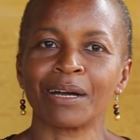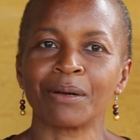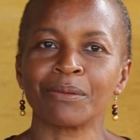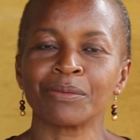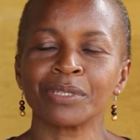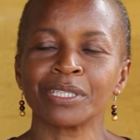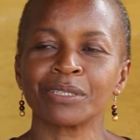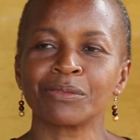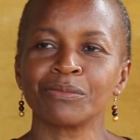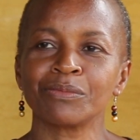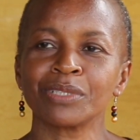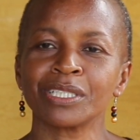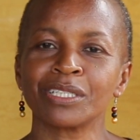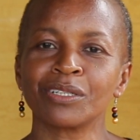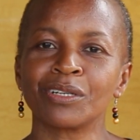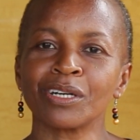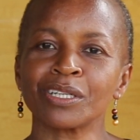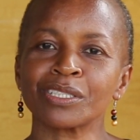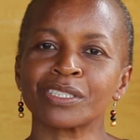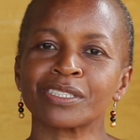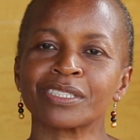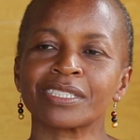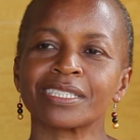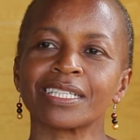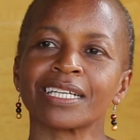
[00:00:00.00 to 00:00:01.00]
we
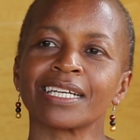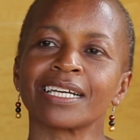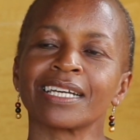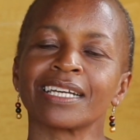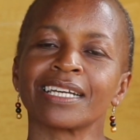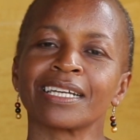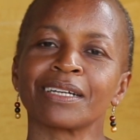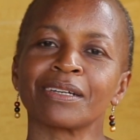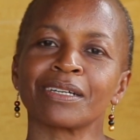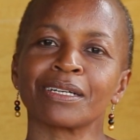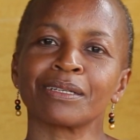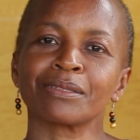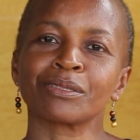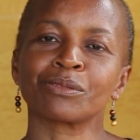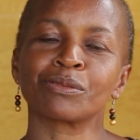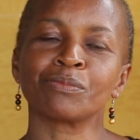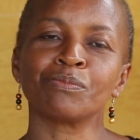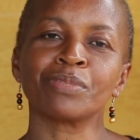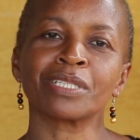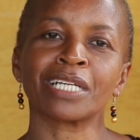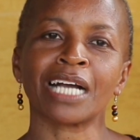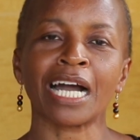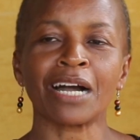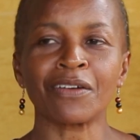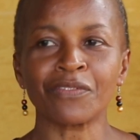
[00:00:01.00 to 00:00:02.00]
got
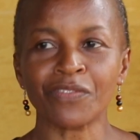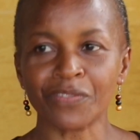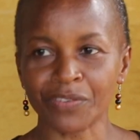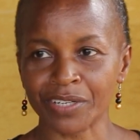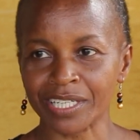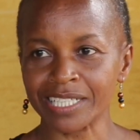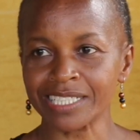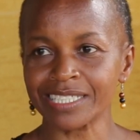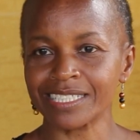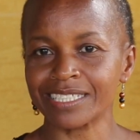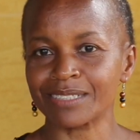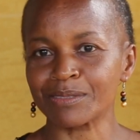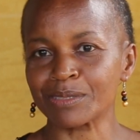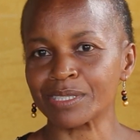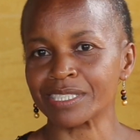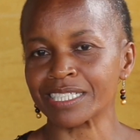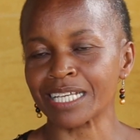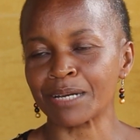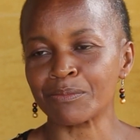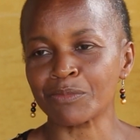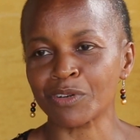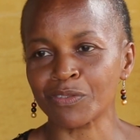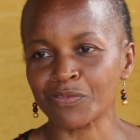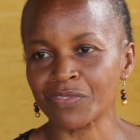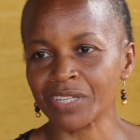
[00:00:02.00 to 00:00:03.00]
become friends with
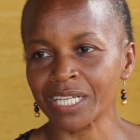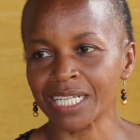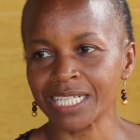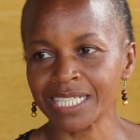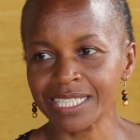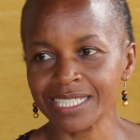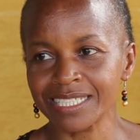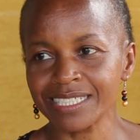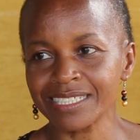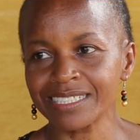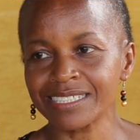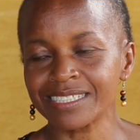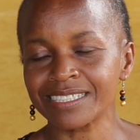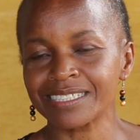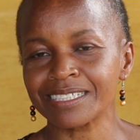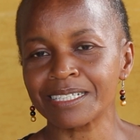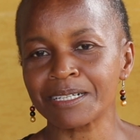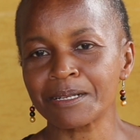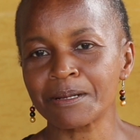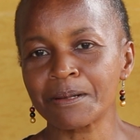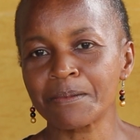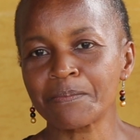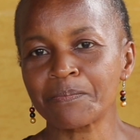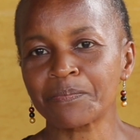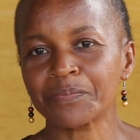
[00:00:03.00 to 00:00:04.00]
some of the ladies
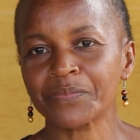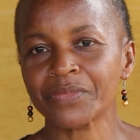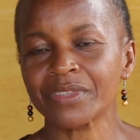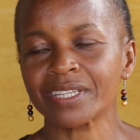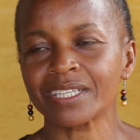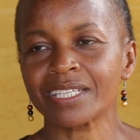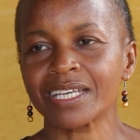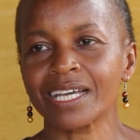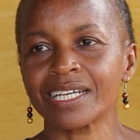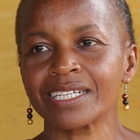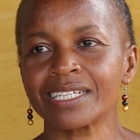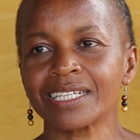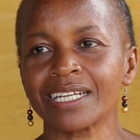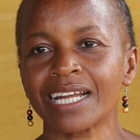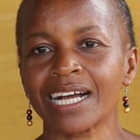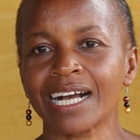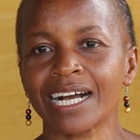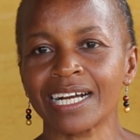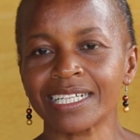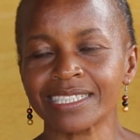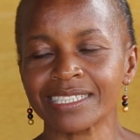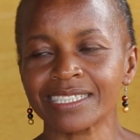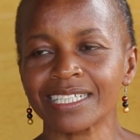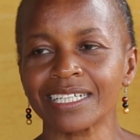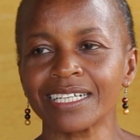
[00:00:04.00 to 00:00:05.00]
there in
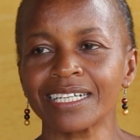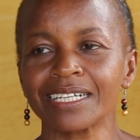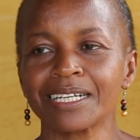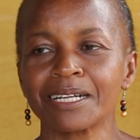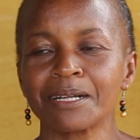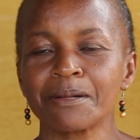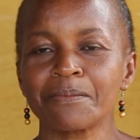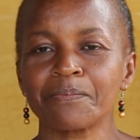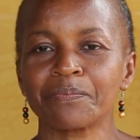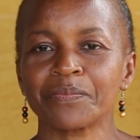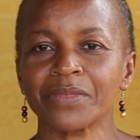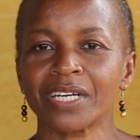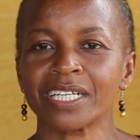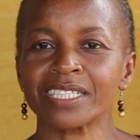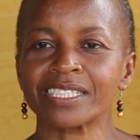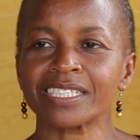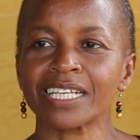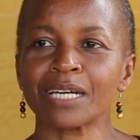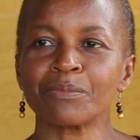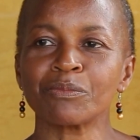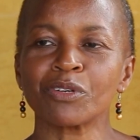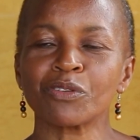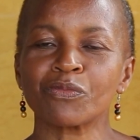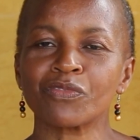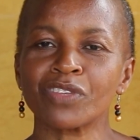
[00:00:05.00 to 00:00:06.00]
Langata, and
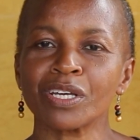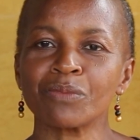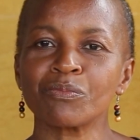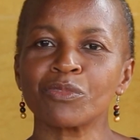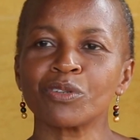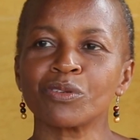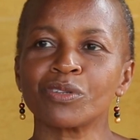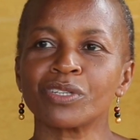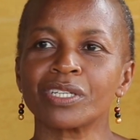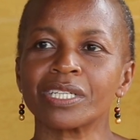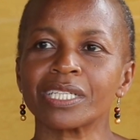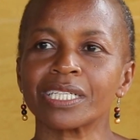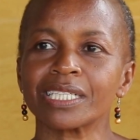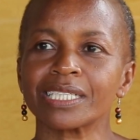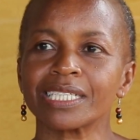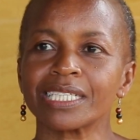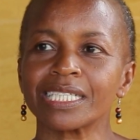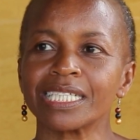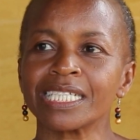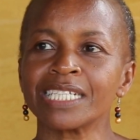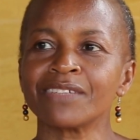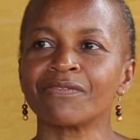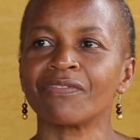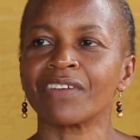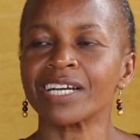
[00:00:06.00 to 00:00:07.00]
some of them would
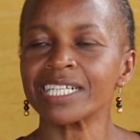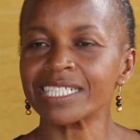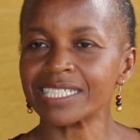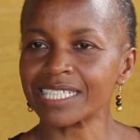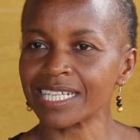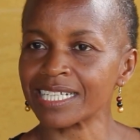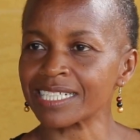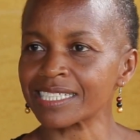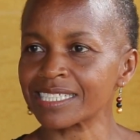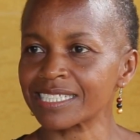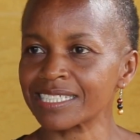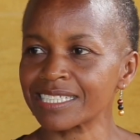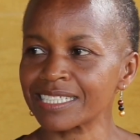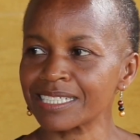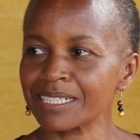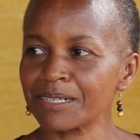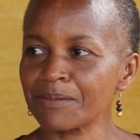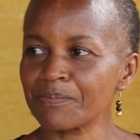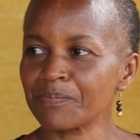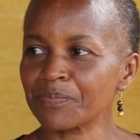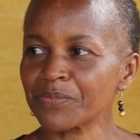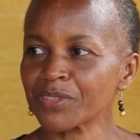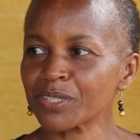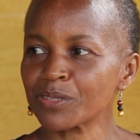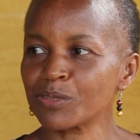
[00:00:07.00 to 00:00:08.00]
invite us
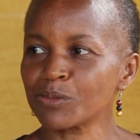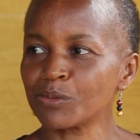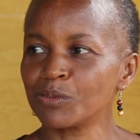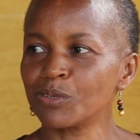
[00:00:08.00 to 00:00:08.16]
to